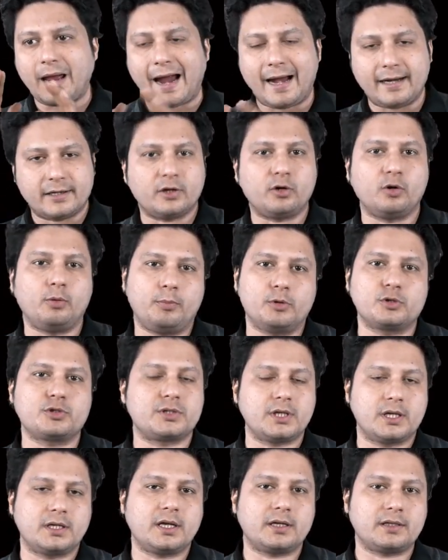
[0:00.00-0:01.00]

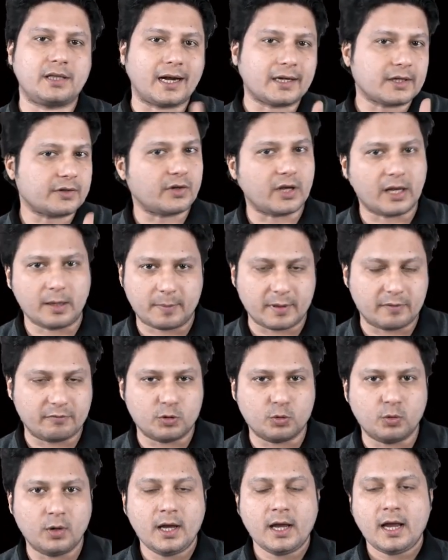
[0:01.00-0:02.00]
anterior-posterior, that is AP
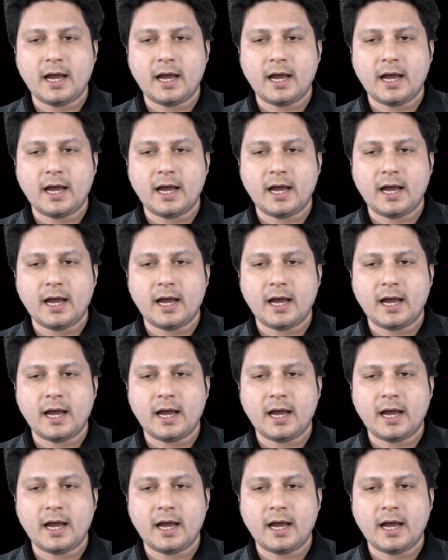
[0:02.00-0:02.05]
view.